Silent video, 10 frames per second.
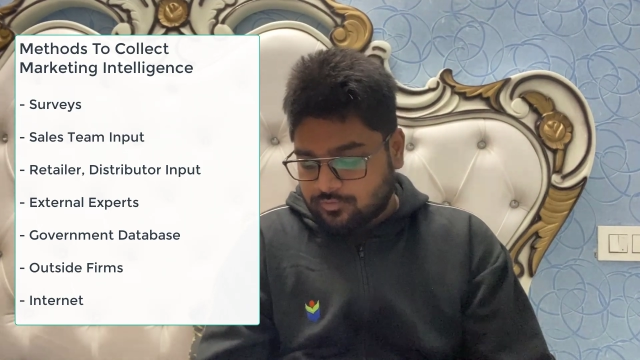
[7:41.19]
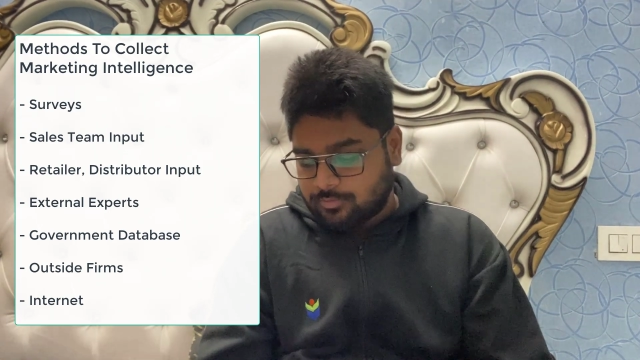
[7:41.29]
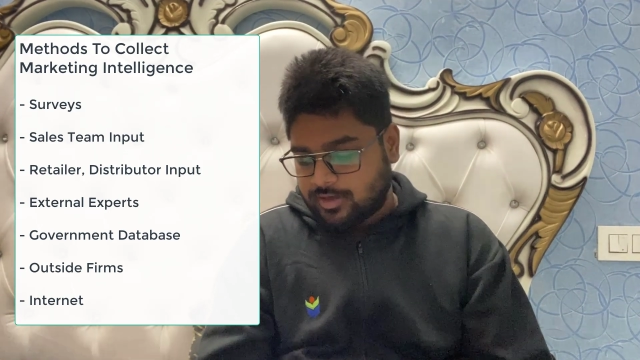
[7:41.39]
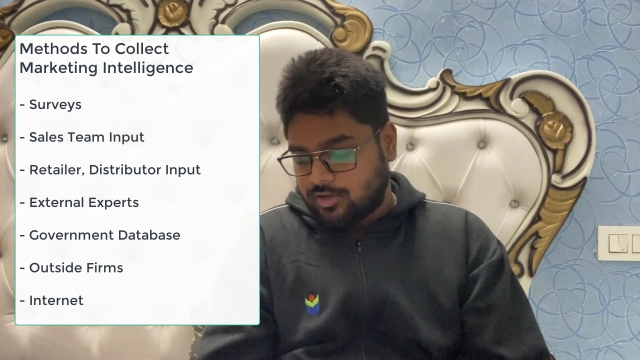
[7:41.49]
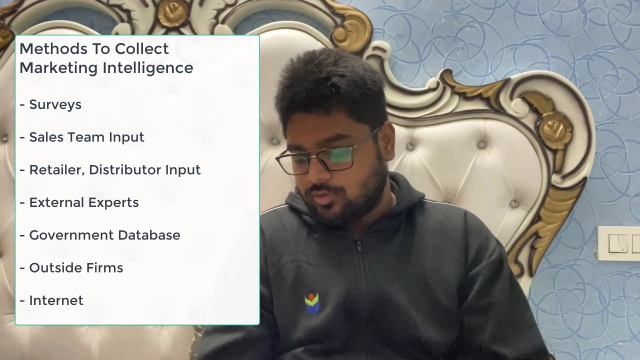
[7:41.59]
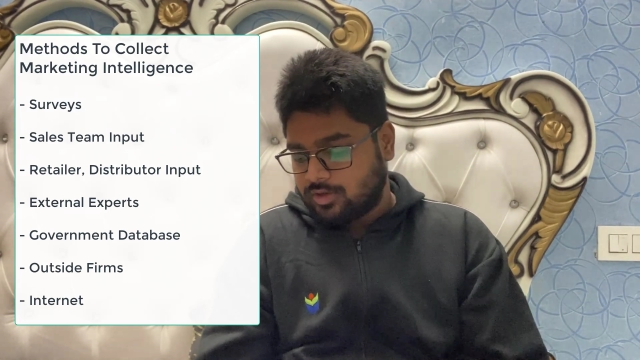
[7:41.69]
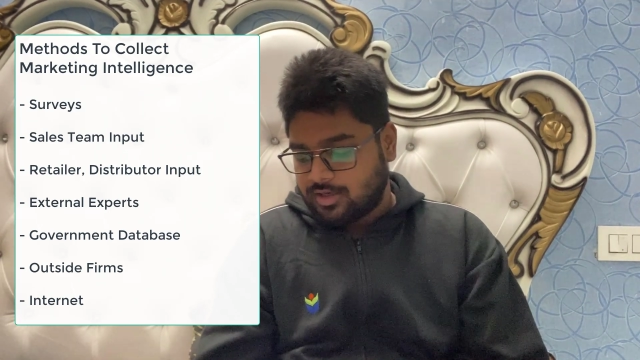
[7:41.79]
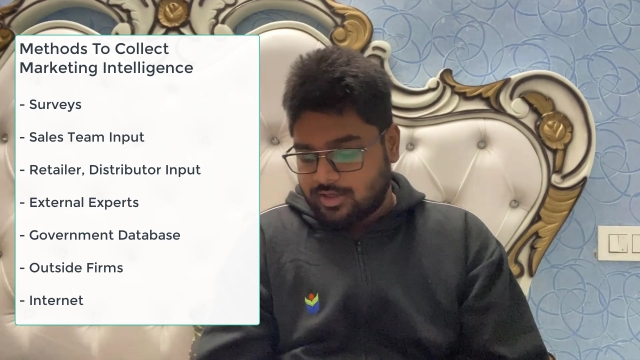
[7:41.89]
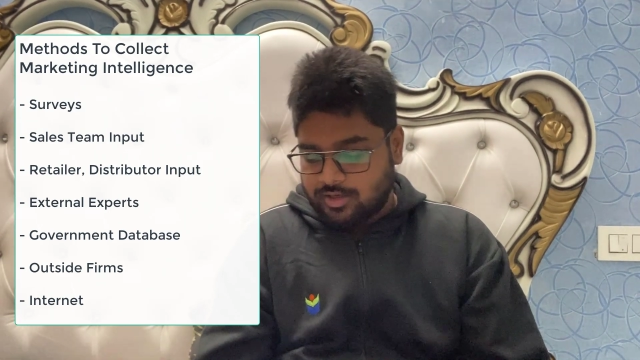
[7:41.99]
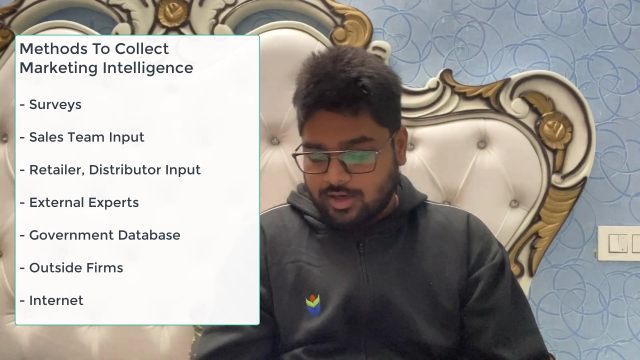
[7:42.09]
a particular
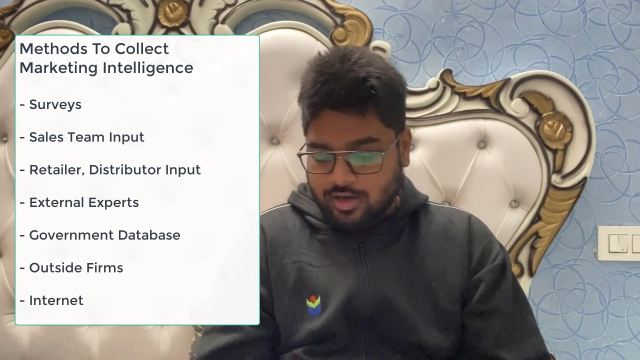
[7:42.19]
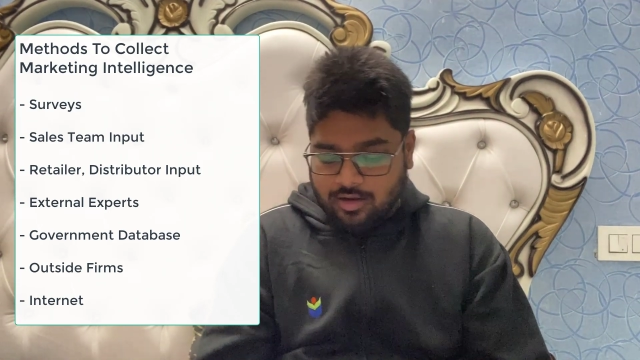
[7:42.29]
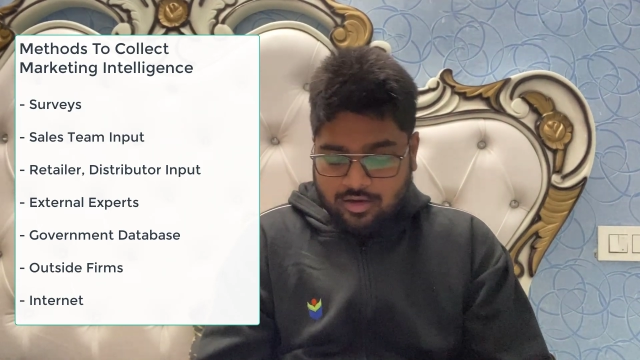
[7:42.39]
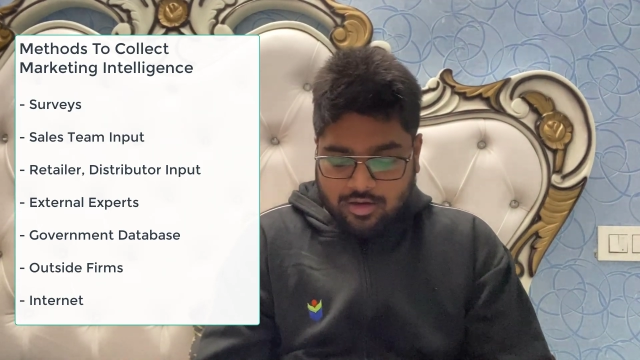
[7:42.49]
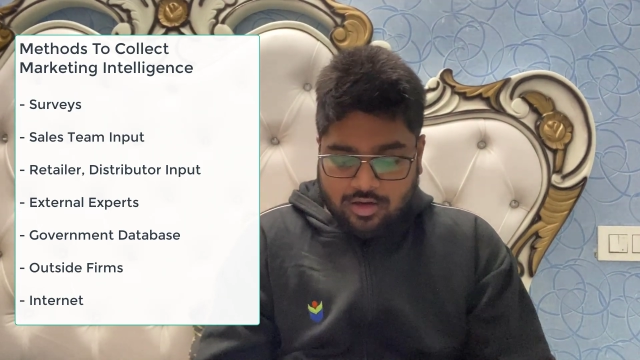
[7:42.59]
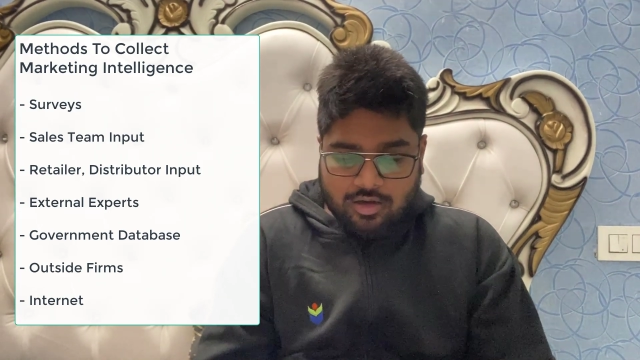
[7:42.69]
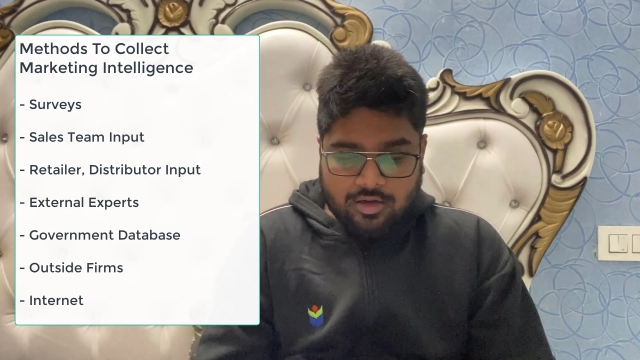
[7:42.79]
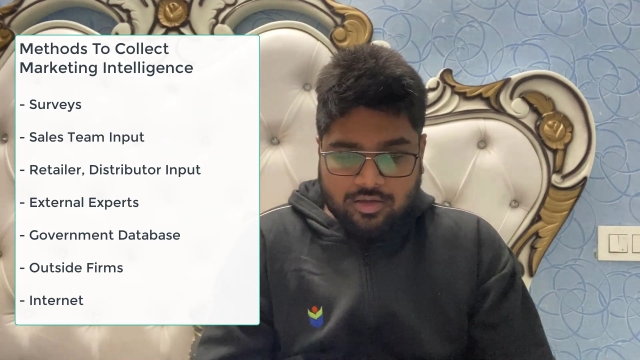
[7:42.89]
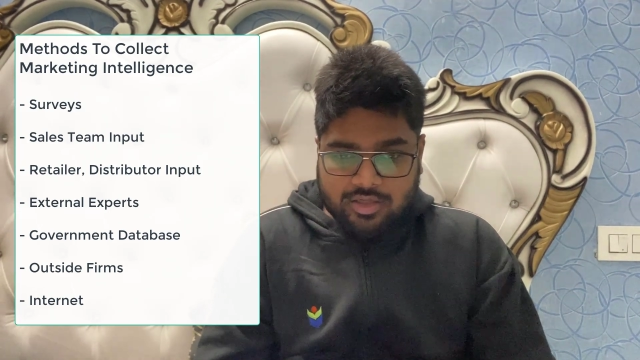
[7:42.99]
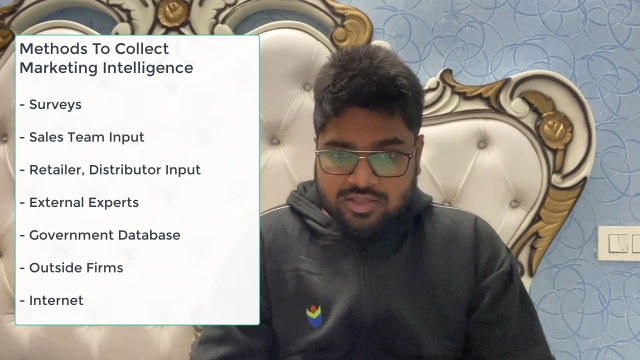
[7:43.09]
area,
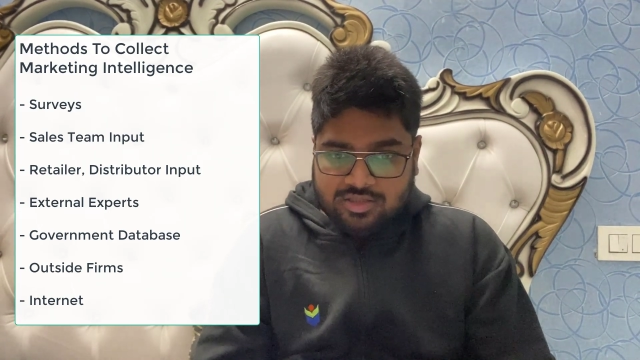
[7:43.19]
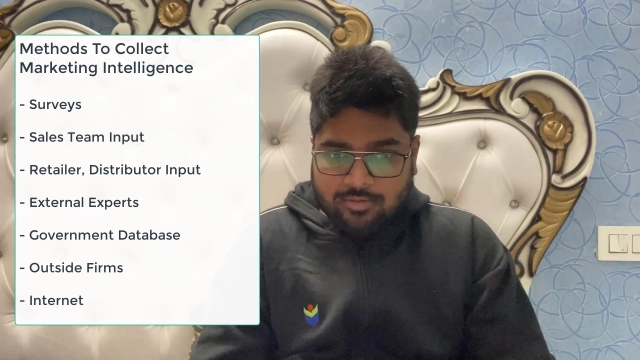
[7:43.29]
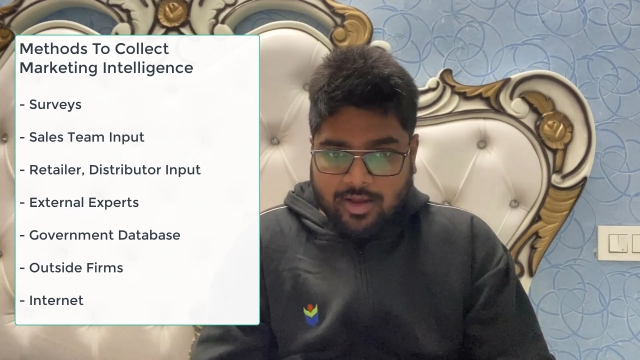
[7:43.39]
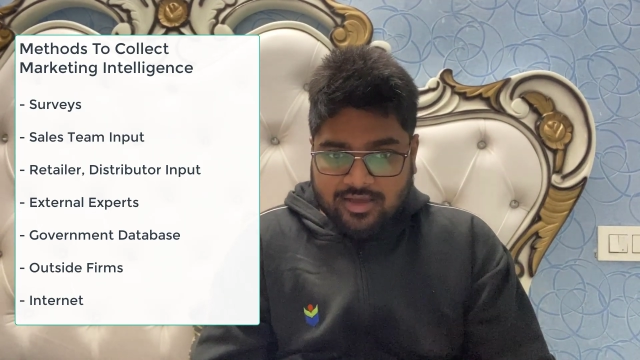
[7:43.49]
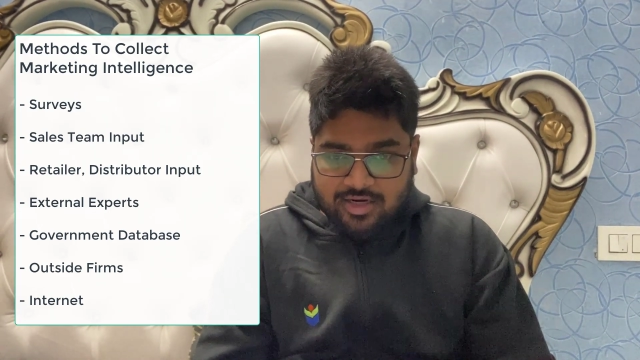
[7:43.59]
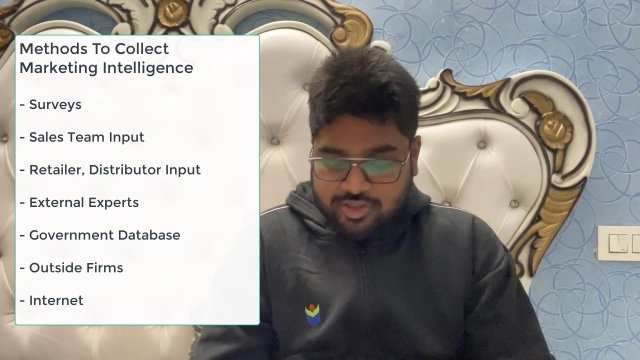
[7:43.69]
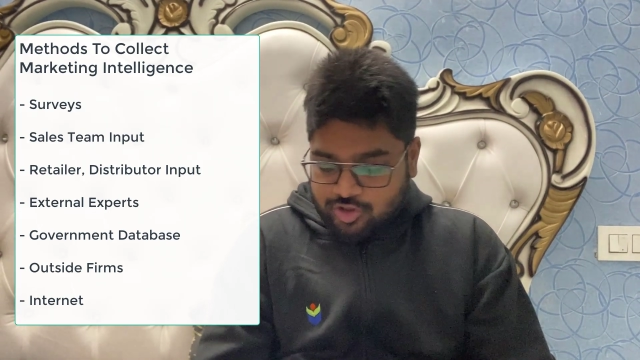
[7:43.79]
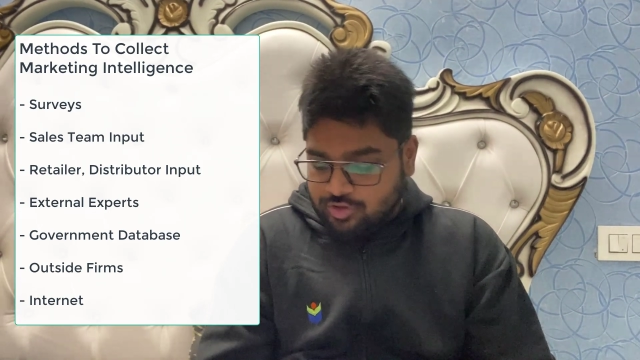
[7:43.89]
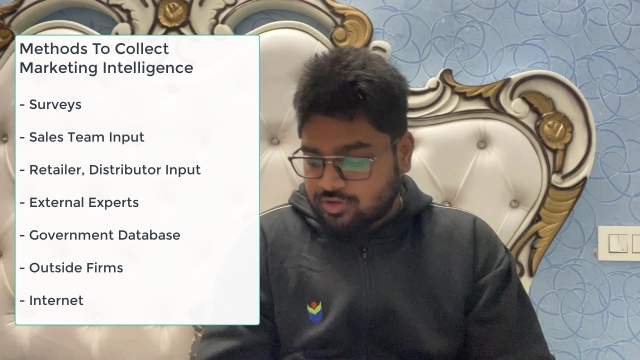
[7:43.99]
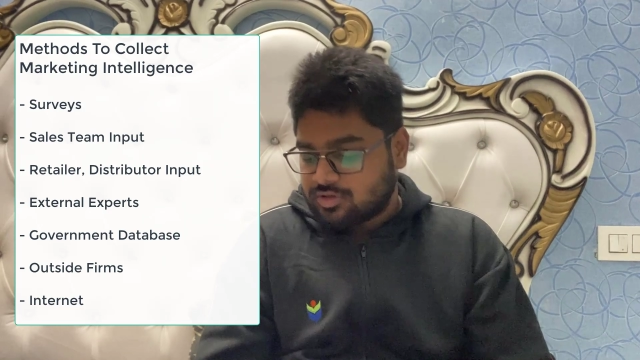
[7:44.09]
regional
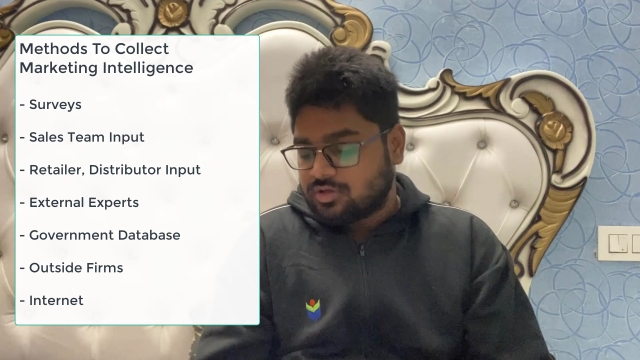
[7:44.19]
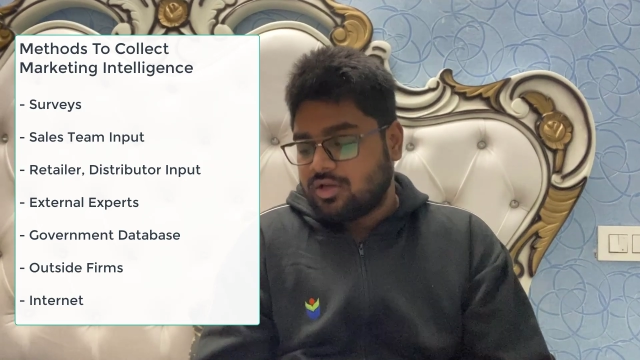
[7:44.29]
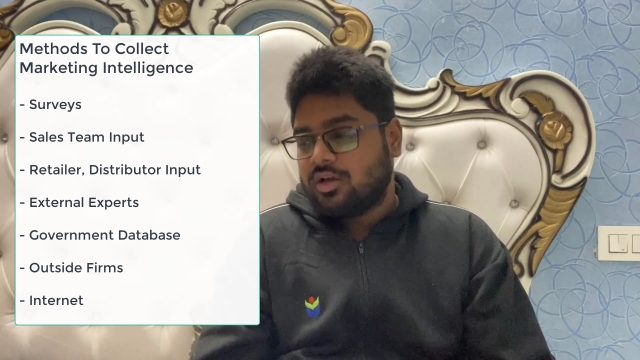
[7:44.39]
migrations,